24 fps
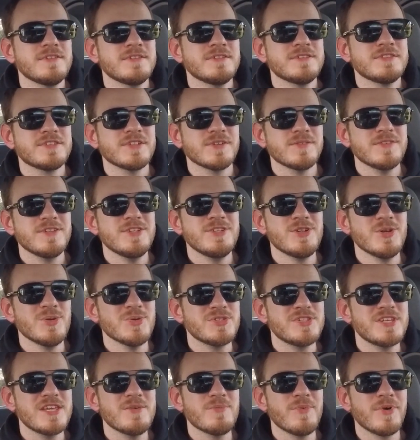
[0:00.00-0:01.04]
So when you do
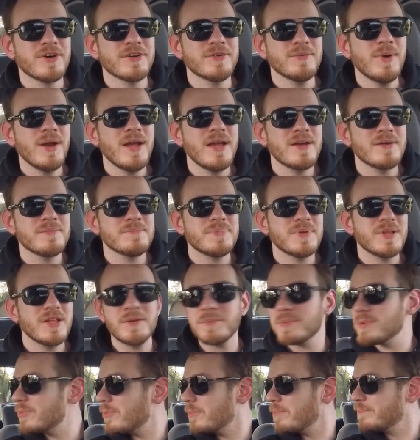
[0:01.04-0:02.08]
see one around, a lot of
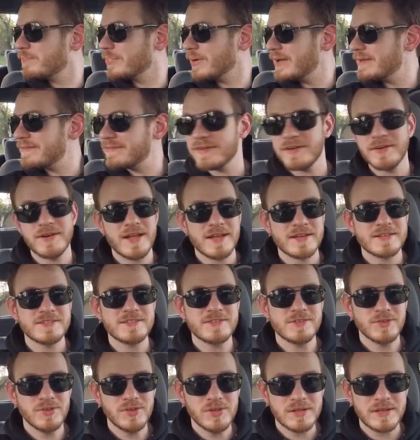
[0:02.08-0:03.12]
people break their necks
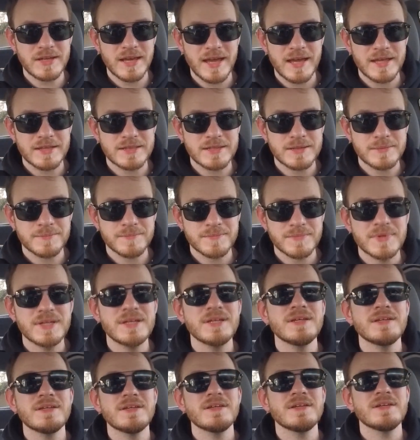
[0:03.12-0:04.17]
to look at them.
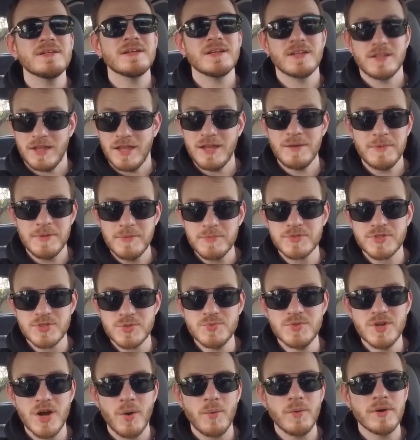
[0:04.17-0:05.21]
A lot of people do
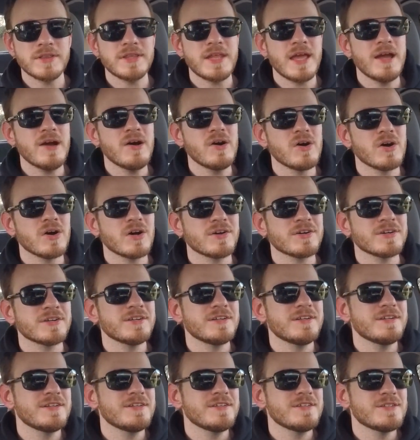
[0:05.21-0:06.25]
know what they are.
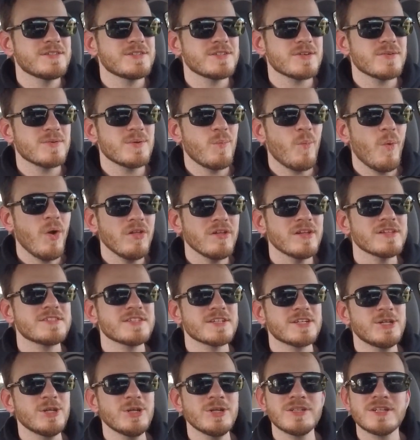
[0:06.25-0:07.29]
So while it's a
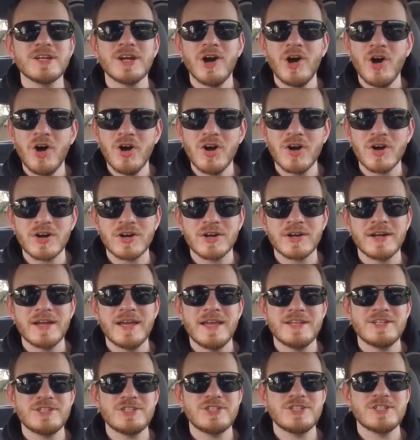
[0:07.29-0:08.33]
good car,
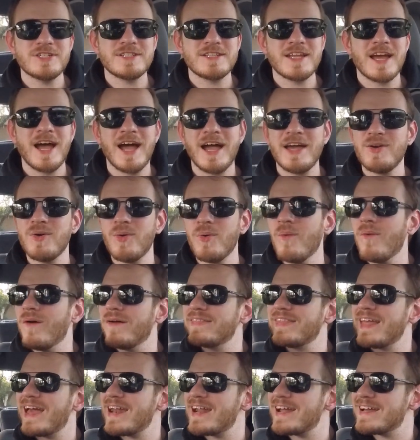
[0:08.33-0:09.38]
it's just I don't want
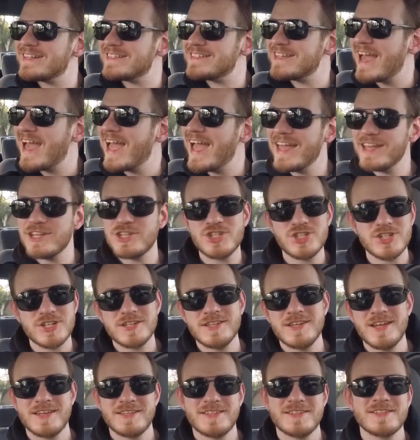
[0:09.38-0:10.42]
that attention
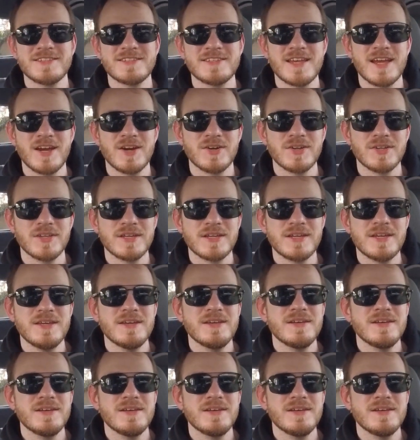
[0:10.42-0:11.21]
necessarily.